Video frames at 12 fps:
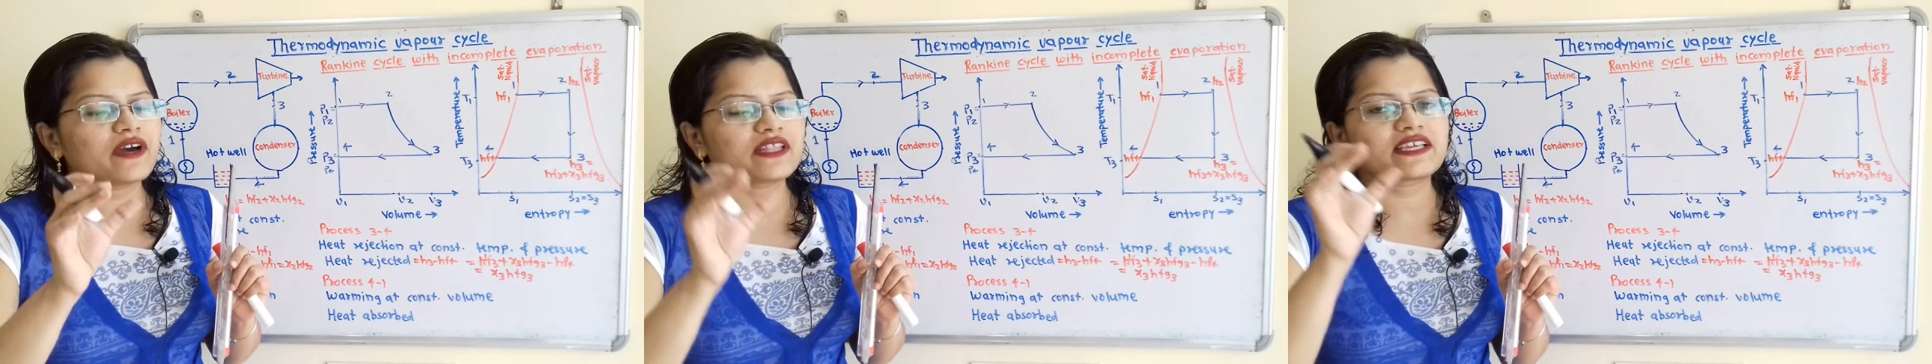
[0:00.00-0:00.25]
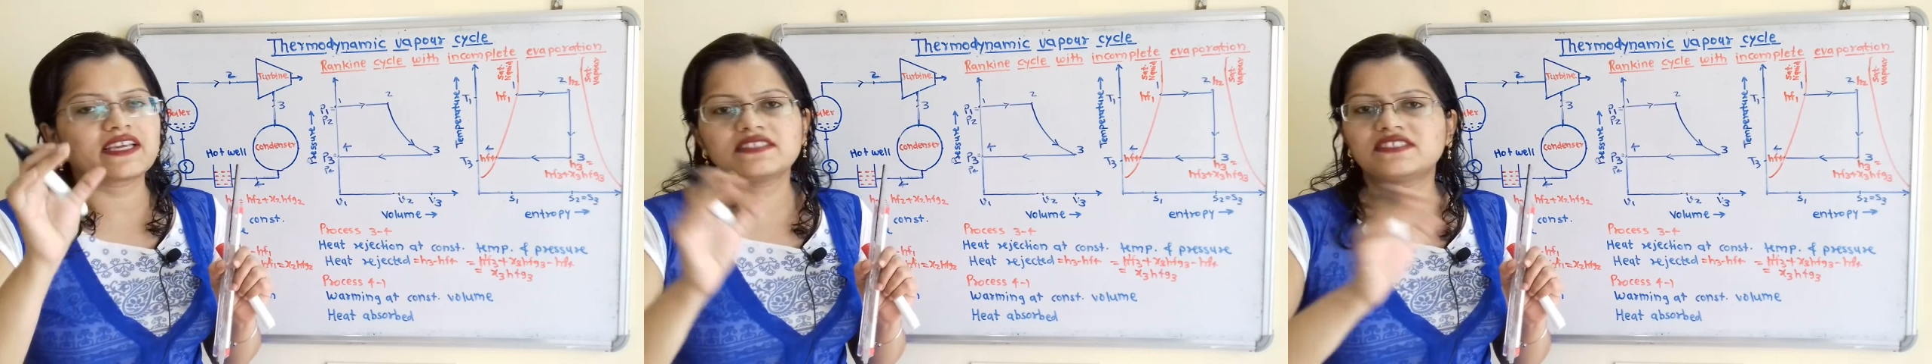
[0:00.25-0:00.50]

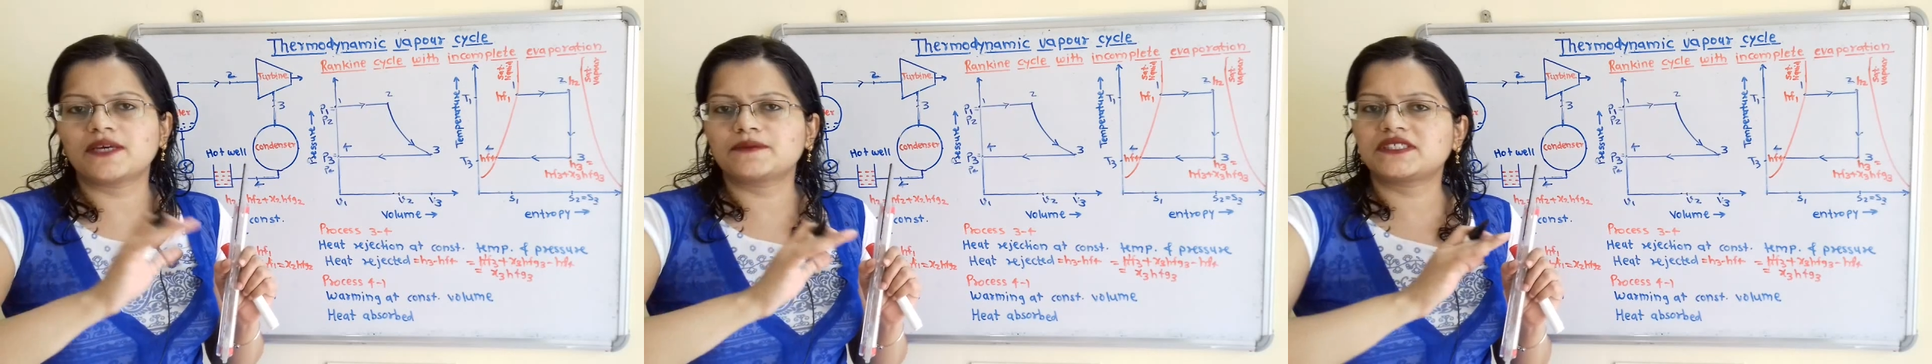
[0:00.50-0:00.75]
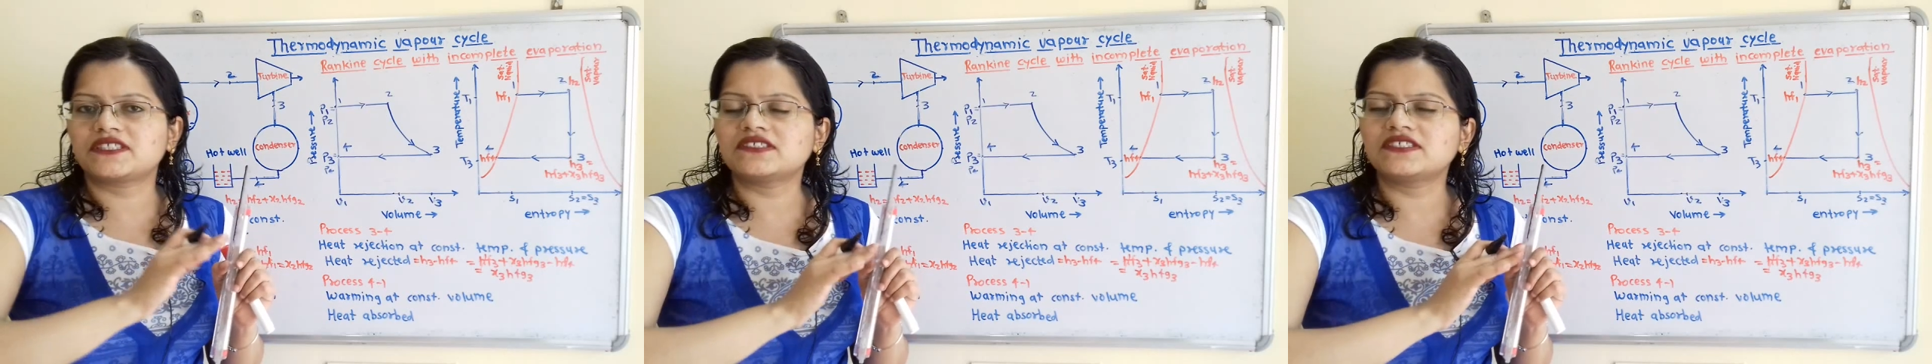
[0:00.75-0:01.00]
working
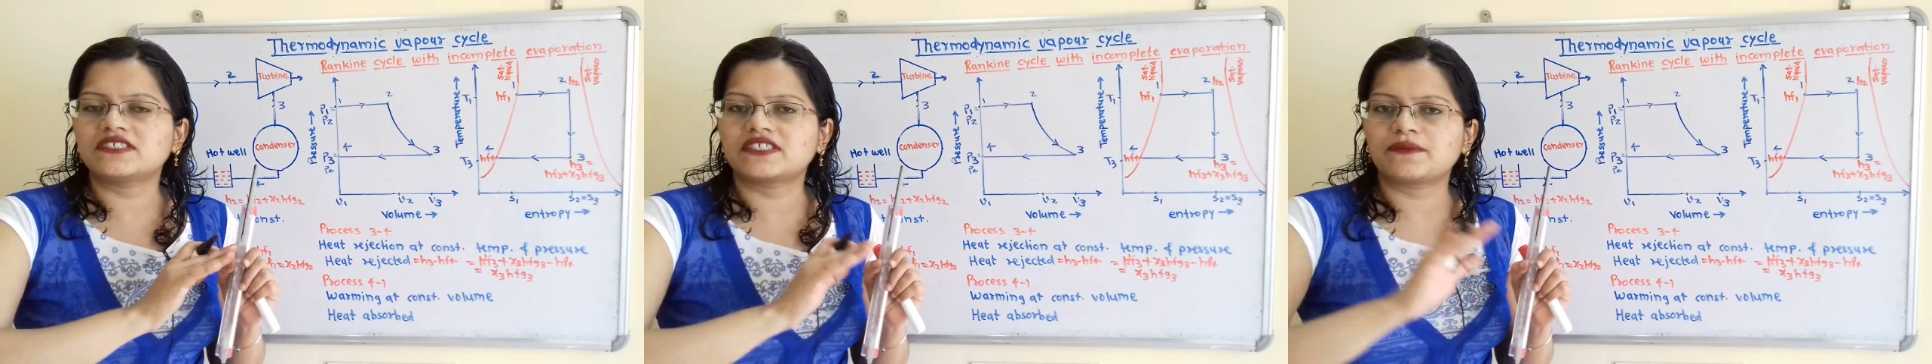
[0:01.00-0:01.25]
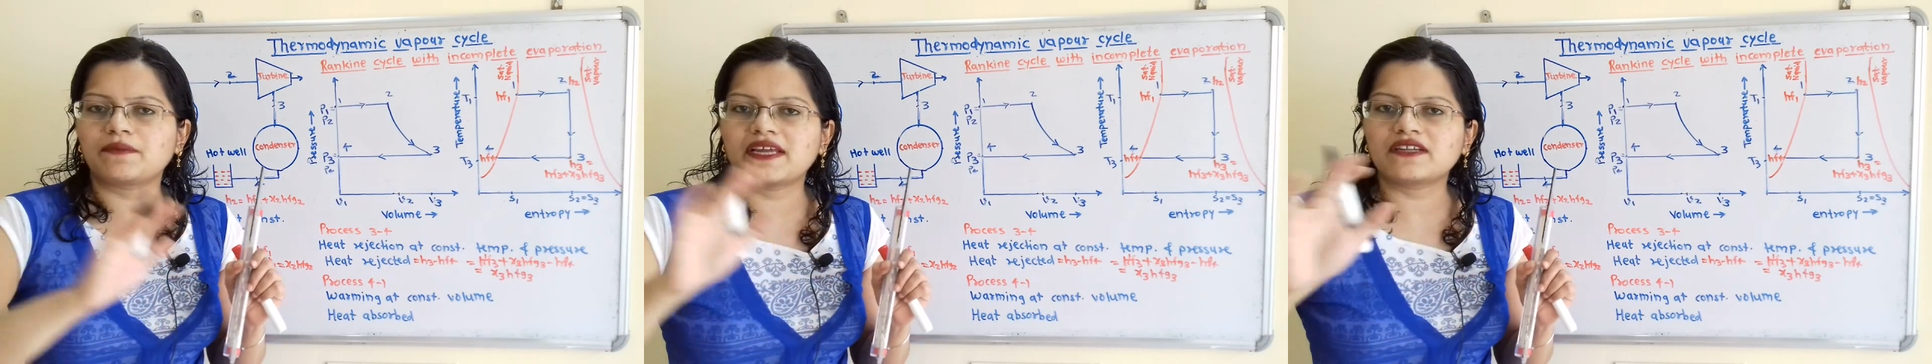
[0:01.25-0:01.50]
substance
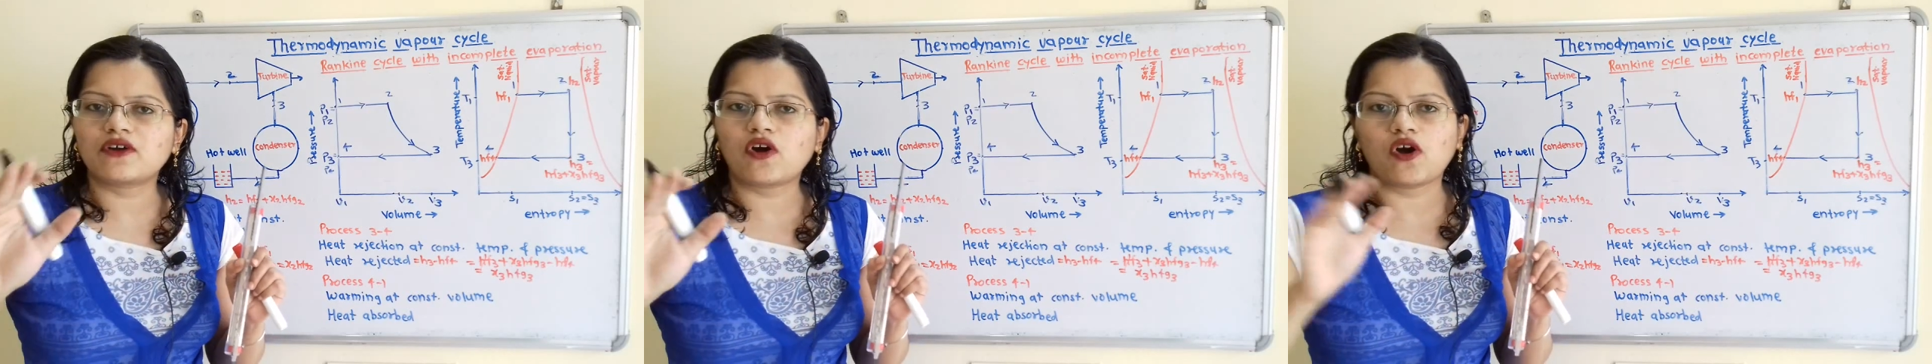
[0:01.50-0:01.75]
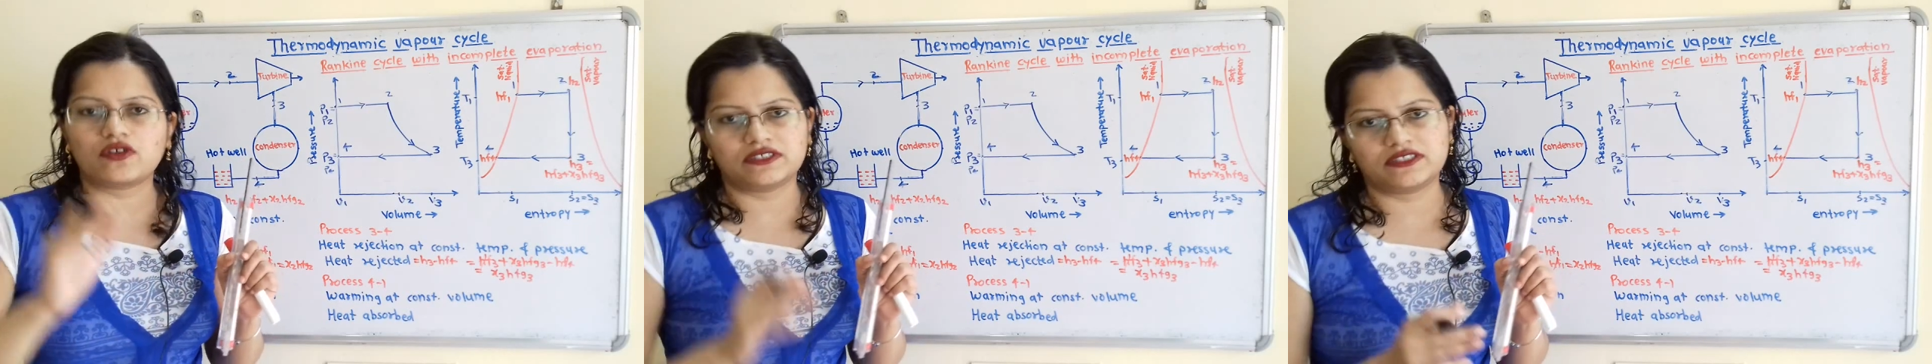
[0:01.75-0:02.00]
remain
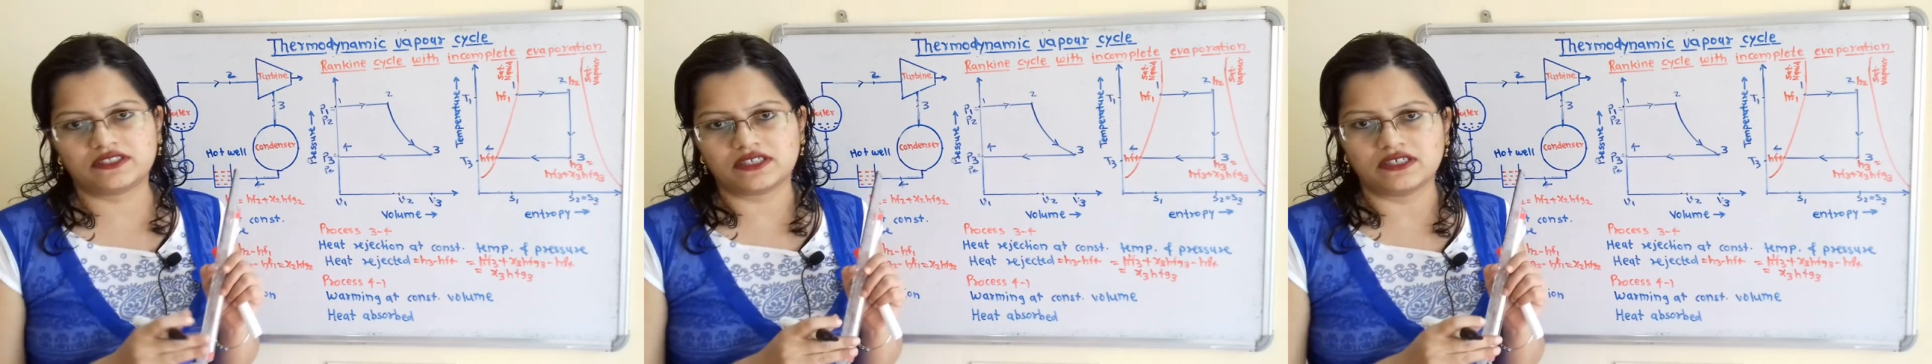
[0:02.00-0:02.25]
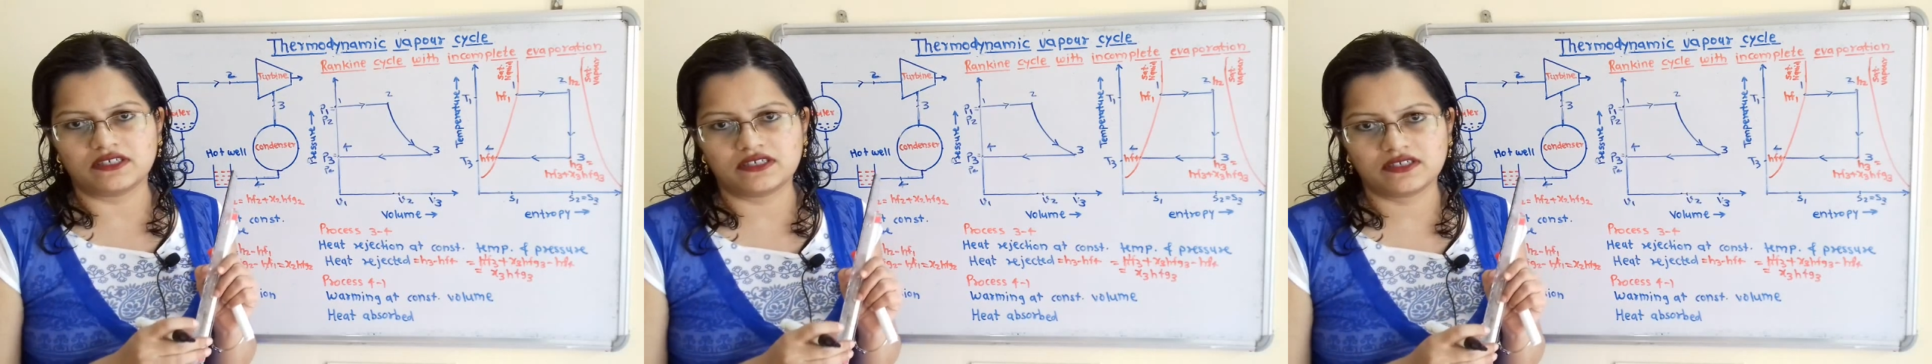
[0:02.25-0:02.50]

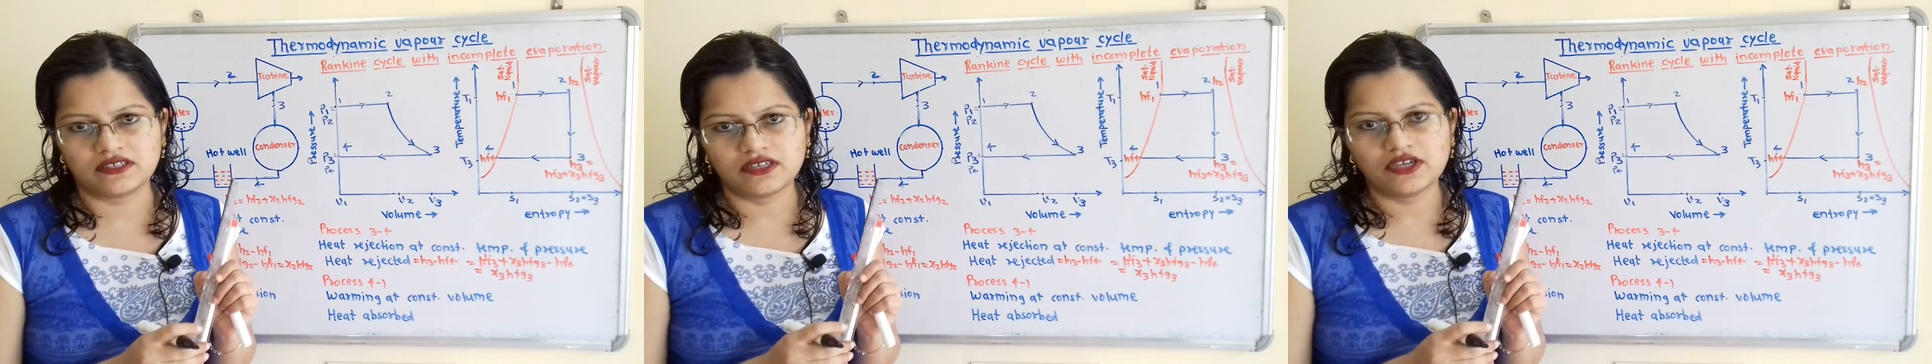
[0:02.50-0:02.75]
constant.